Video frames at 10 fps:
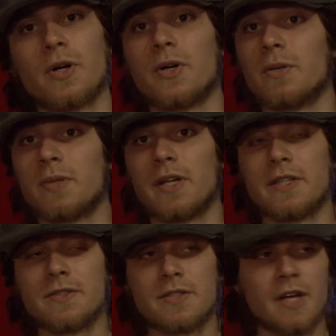current
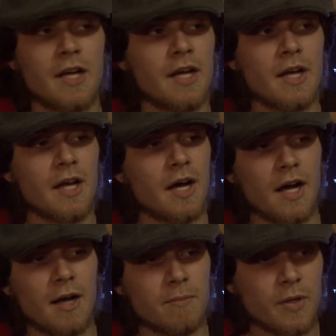plugins.
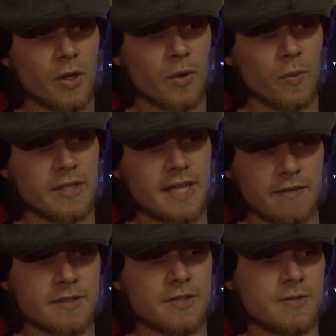We
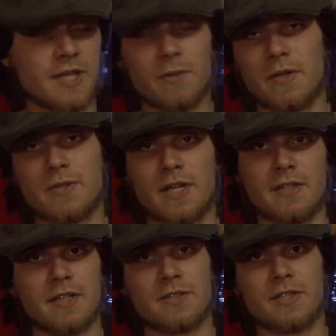definitely do take what you say
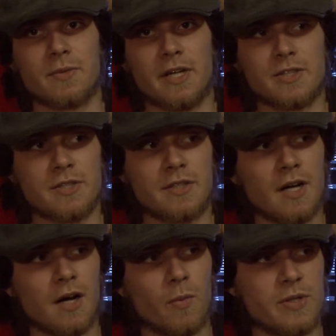into consideration.
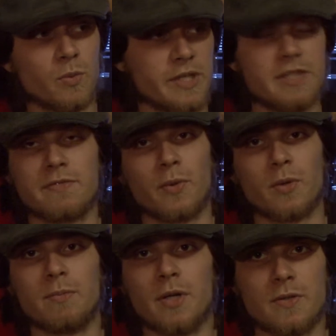We read the
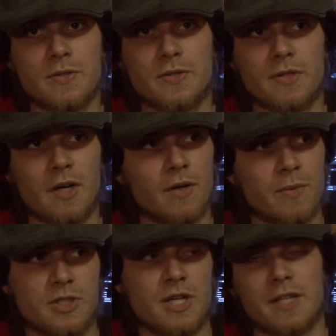forum posts,
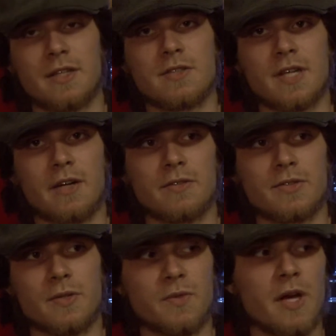we check things out.
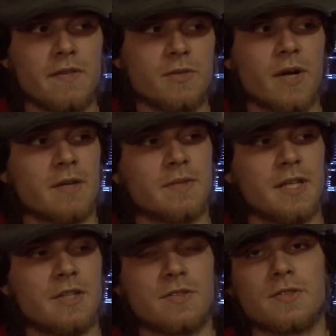So if you have any
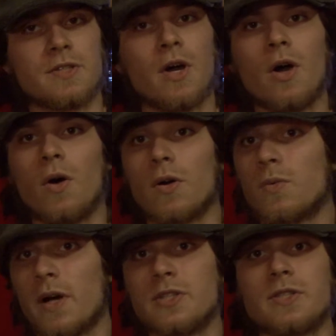recommendations or
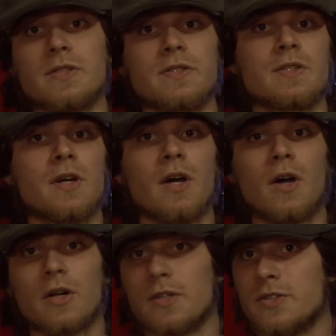questions,
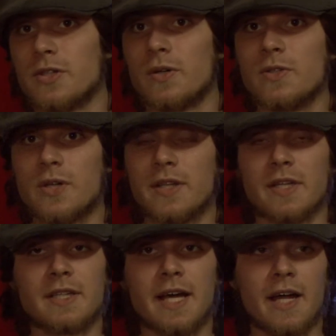concerns, or anything
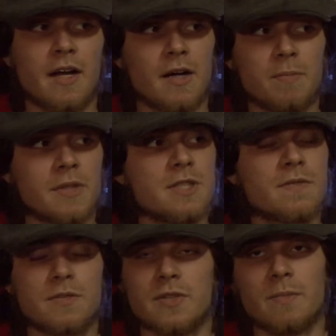like that, please
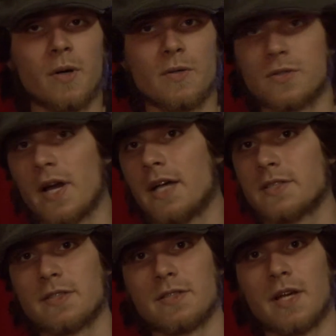feel free to post or ask
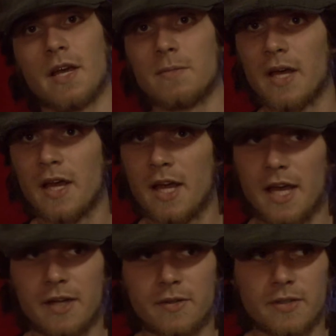us in game,
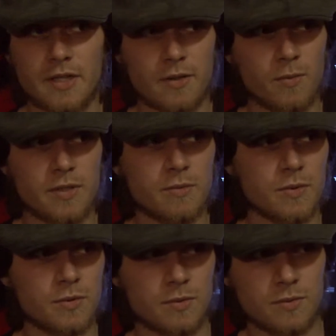and we
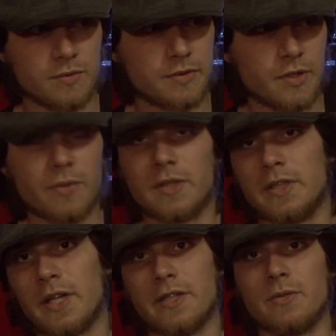will totally
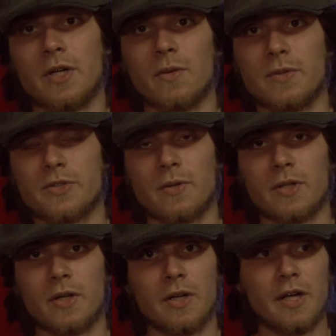let you know what's
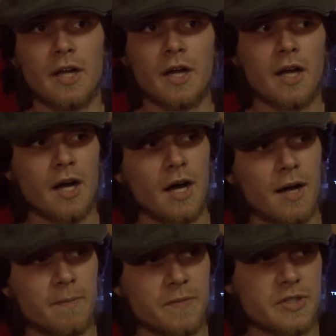going on.
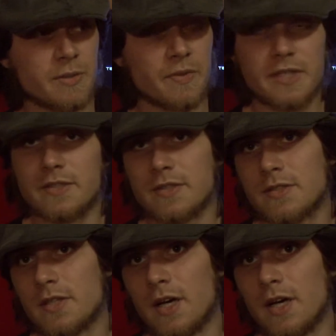Some things